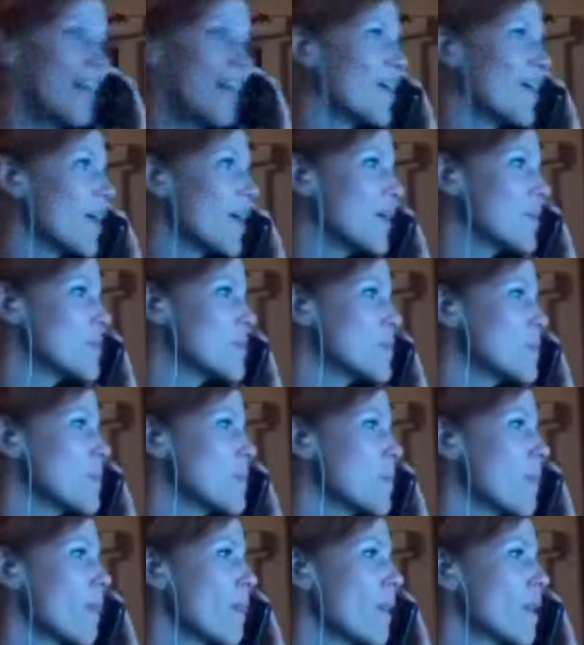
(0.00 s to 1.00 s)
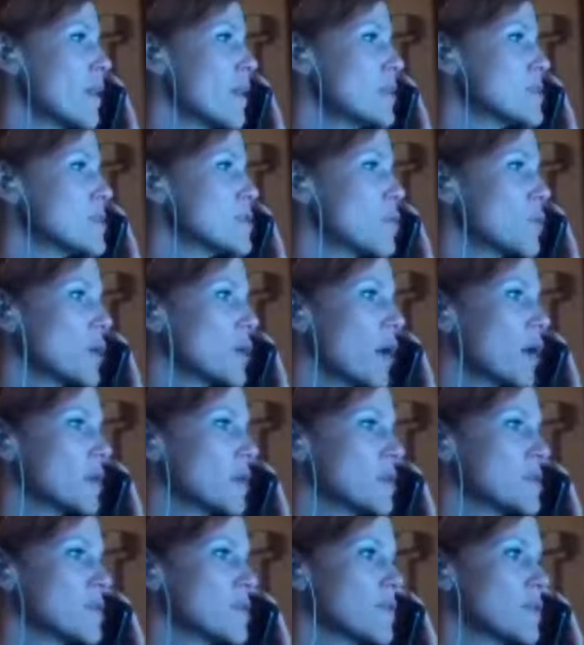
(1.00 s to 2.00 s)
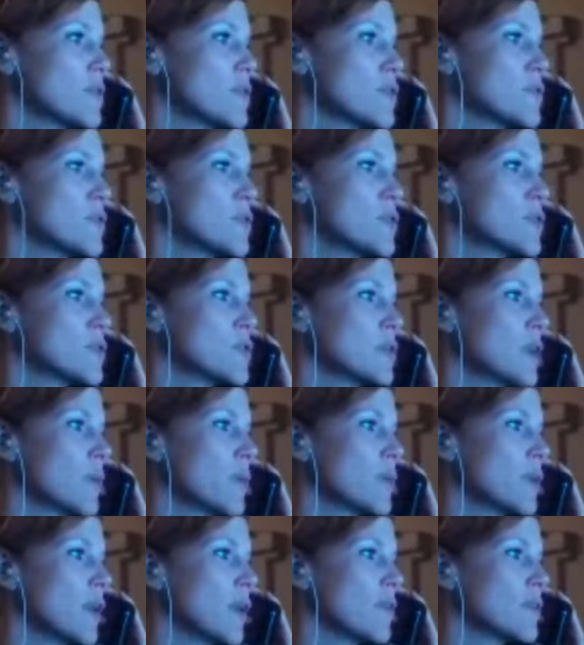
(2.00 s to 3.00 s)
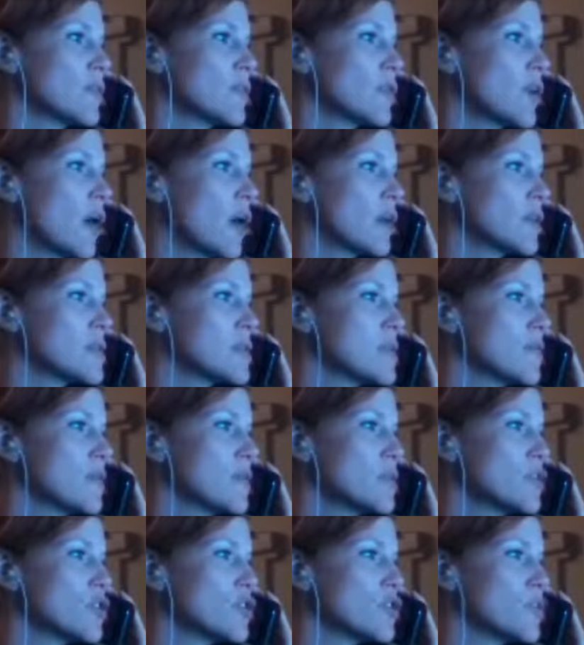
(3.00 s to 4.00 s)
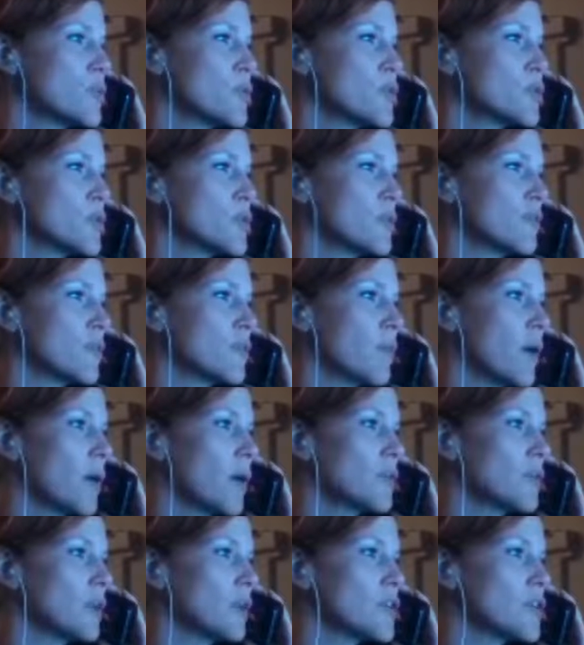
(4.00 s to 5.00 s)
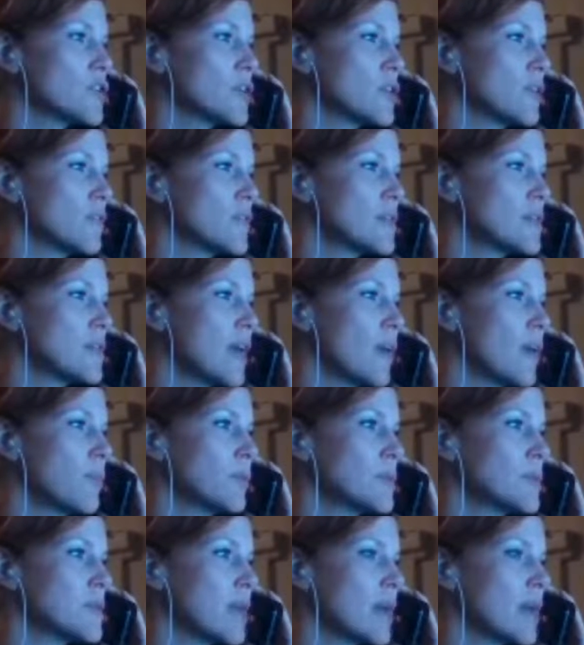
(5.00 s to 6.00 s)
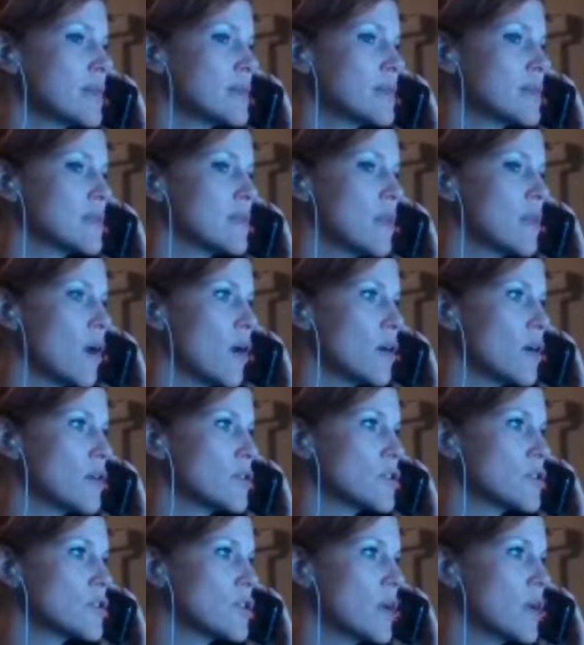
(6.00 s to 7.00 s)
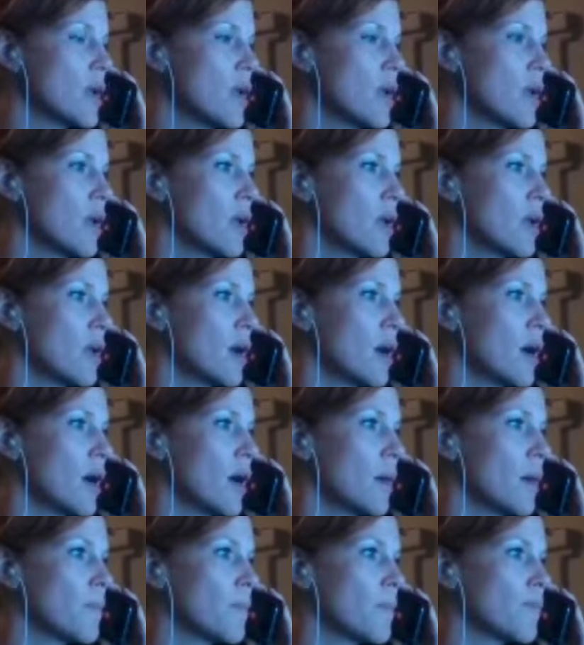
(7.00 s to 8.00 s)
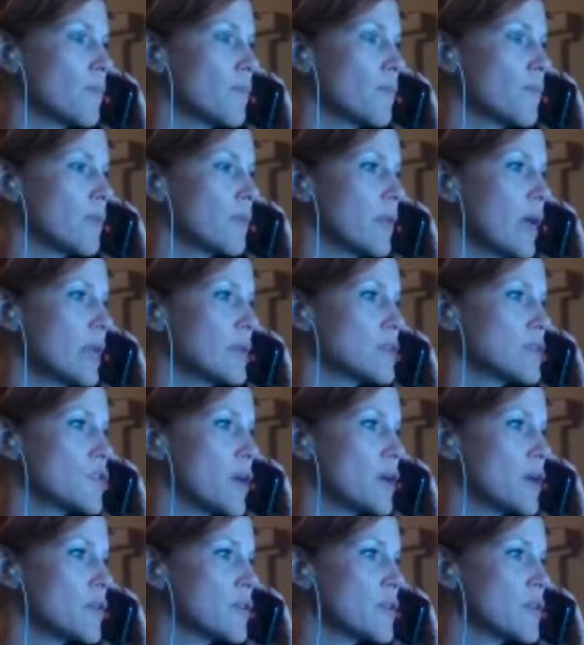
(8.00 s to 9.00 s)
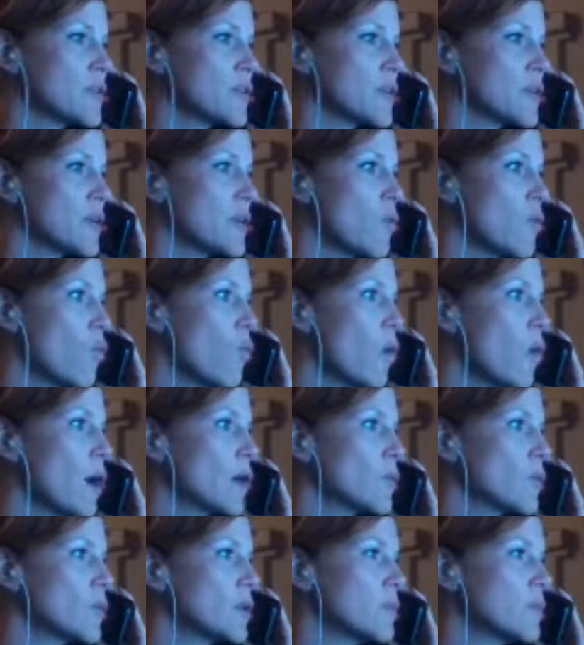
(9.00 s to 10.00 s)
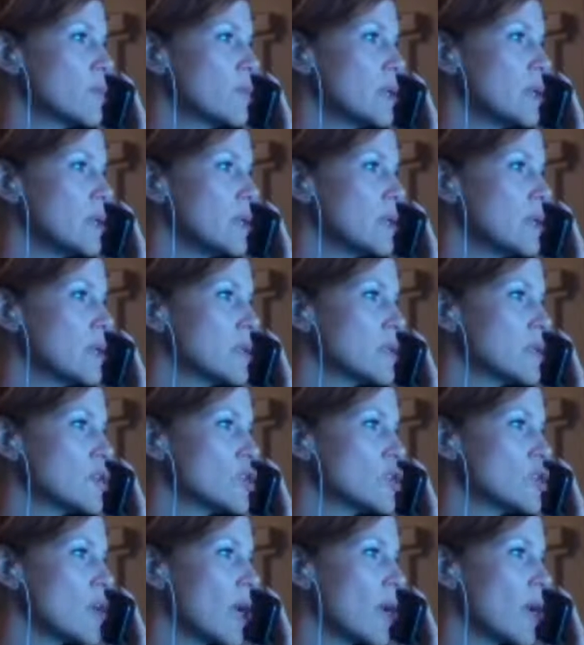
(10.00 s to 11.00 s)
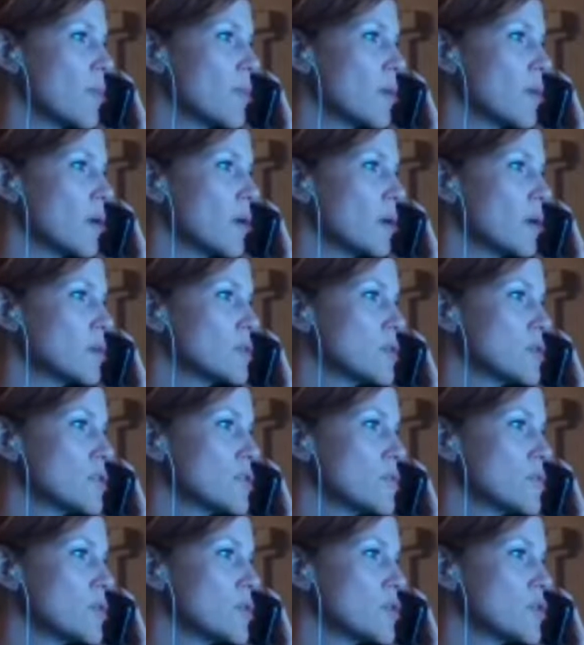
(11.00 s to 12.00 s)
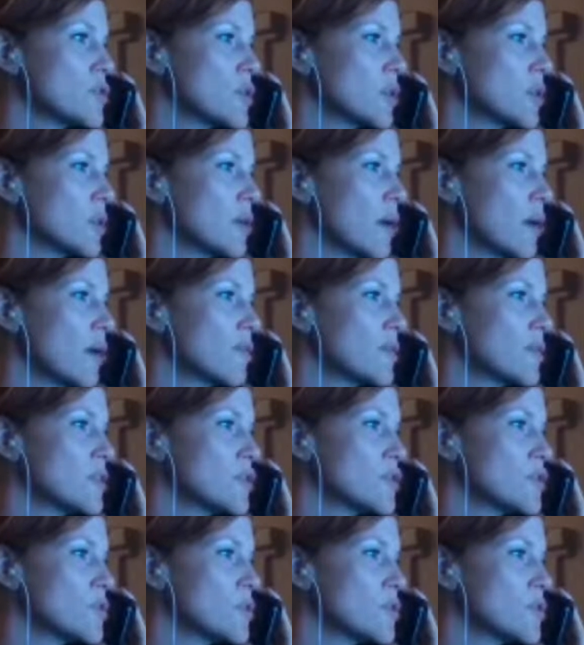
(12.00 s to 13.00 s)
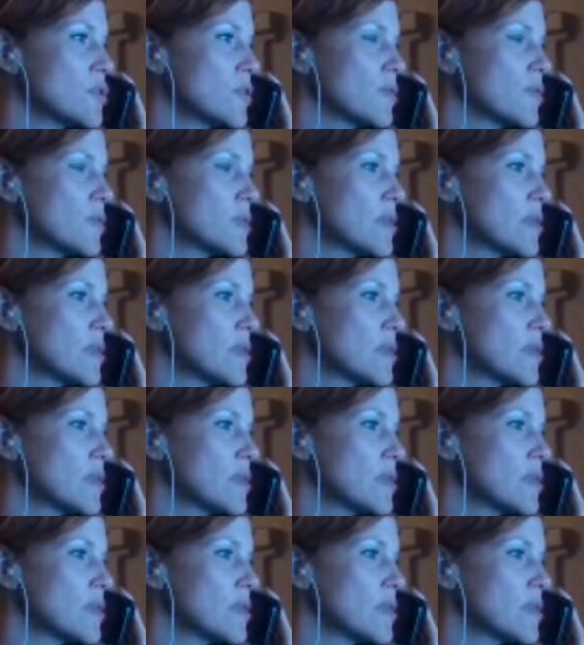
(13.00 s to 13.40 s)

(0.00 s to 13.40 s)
Okay, So regardless of the distribution, number 11, regardless of the distribution of the population, if the sample size is large and is greater than 30, what would be the shape distribution of the